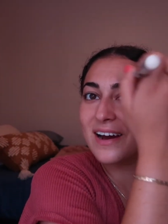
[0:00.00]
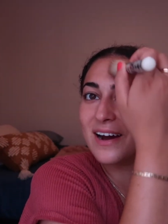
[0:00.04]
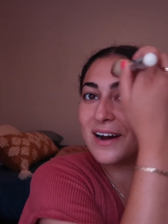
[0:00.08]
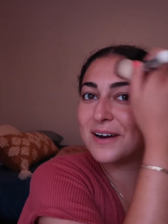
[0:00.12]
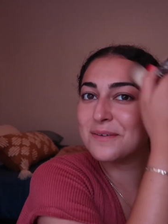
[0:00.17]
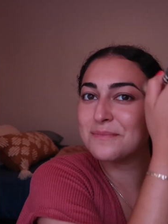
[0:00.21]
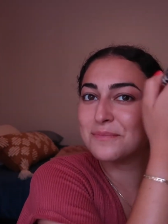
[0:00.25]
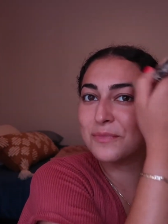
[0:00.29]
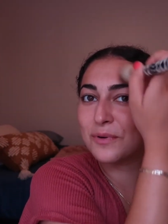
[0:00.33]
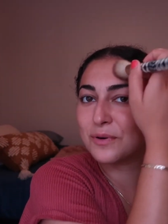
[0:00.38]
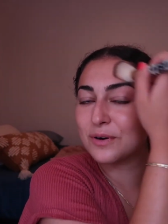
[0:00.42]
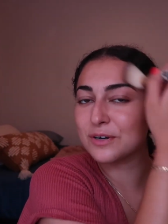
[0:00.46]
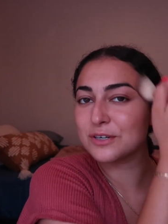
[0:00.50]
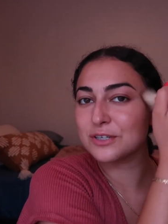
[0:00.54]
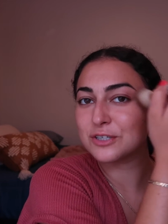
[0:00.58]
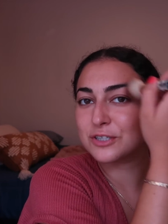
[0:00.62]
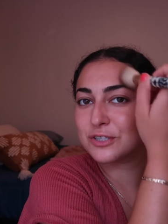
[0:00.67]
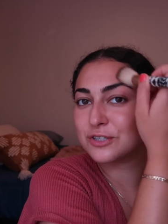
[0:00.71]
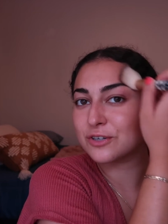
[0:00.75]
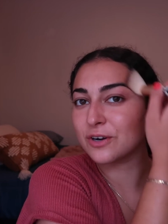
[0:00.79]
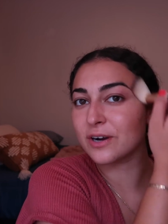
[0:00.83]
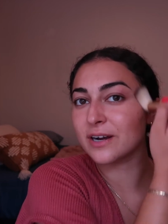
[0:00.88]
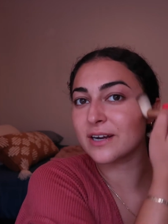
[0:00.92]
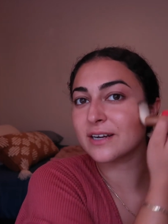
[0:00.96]
more
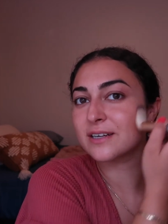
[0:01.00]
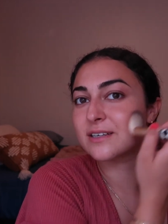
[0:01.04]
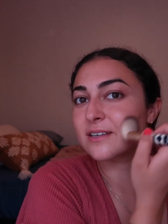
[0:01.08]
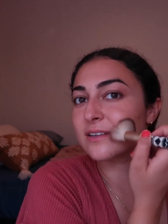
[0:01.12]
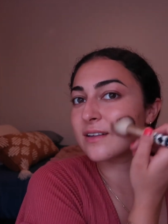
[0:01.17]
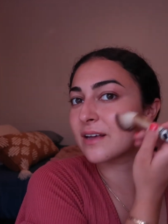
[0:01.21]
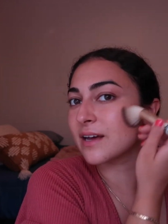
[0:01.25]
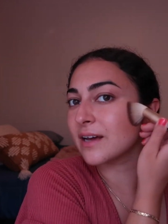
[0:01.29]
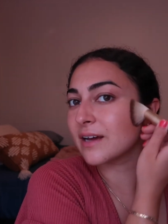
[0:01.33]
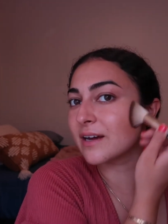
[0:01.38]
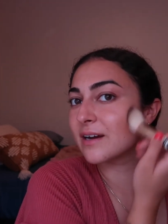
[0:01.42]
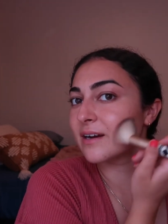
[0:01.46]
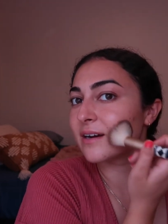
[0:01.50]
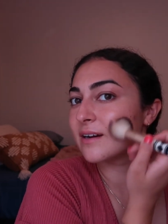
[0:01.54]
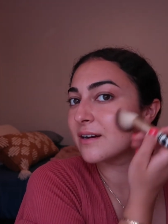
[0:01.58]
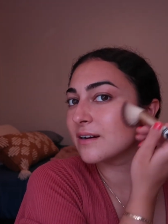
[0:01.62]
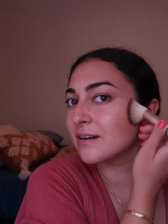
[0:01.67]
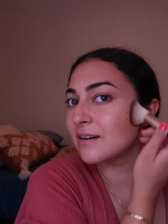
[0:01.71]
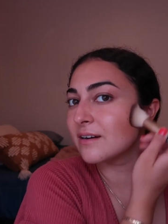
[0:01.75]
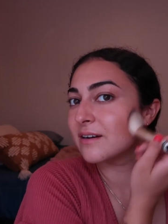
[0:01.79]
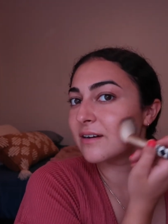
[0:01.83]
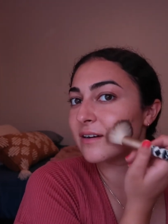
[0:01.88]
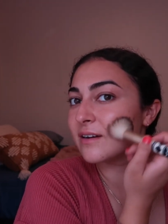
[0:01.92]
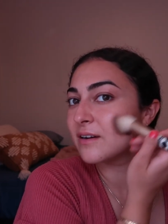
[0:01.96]
just trying to like
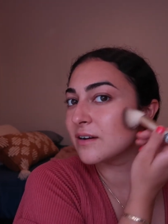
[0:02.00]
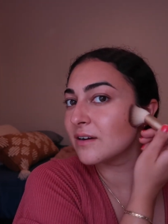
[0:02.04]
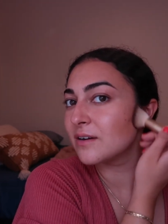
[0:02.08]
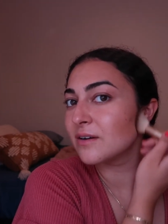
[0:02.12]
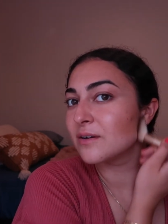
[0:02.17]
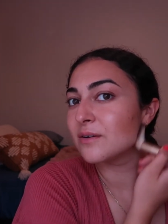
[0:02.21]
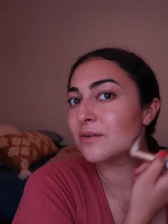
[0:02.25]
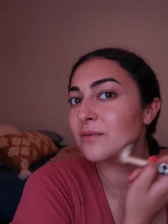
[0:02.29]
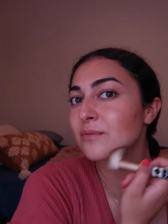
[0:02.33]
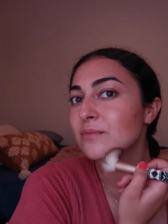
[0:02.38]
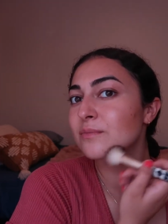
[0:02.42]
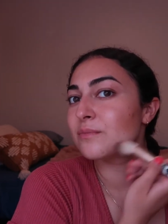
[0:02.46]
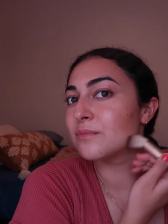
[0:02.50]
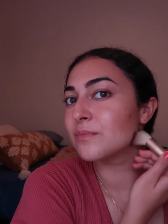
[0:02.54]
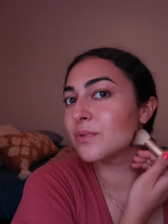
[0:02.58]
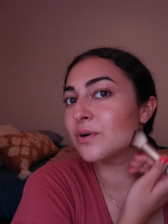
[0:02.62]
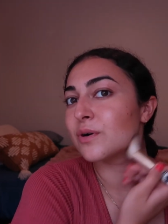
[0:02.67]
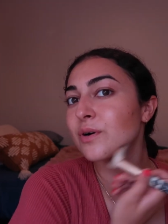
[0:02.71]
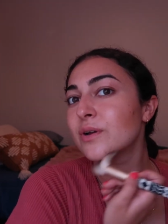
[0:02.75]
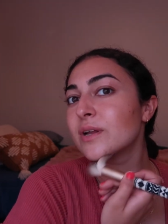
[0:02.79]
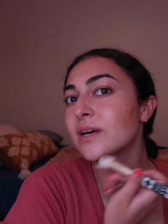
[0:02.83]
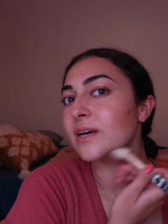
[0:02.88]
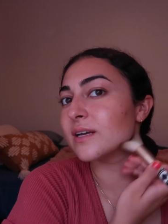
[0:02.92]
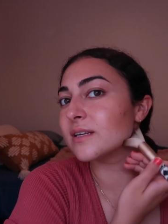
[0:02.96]

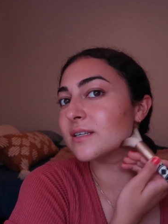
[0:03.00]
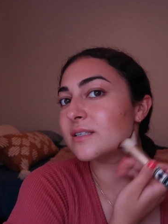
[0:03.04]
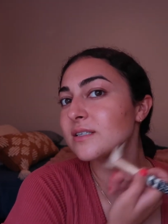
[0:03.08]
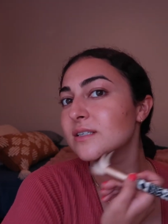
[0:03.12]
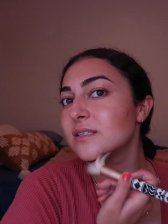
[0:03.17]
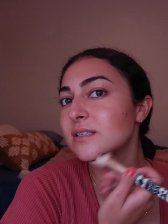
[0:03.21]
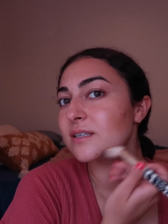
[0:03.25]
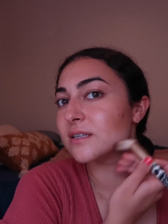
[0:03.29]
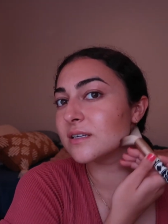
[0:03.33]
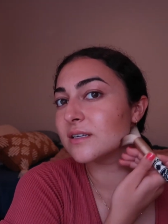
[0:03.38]
put it